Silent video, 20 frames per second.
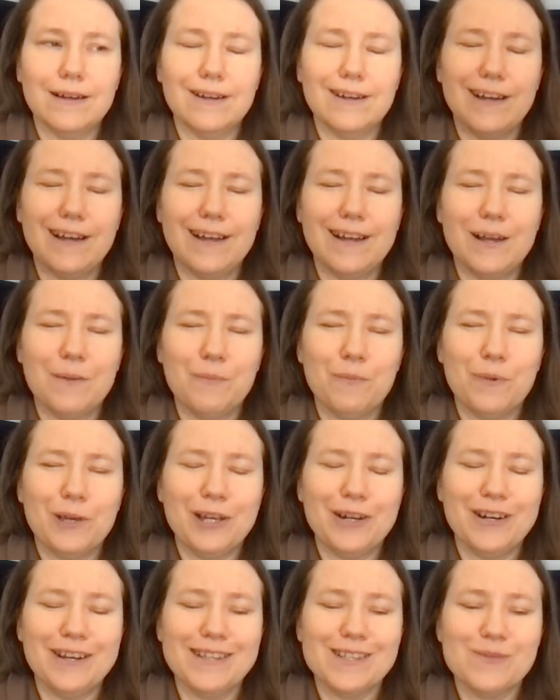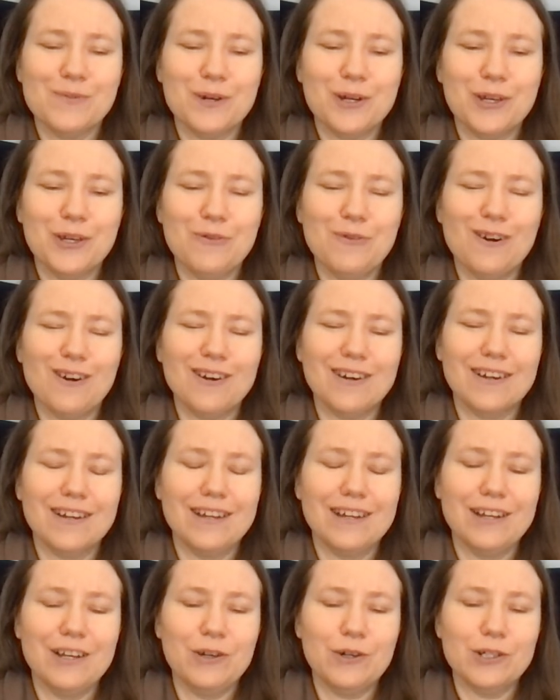And I'm curious where you are
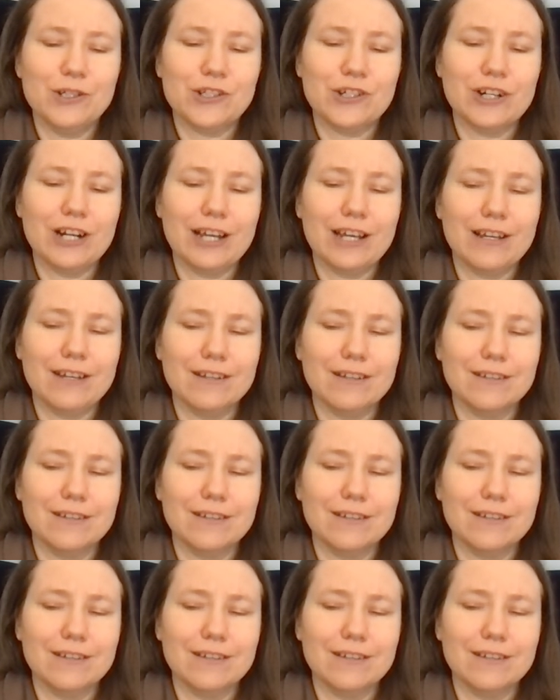in your journey.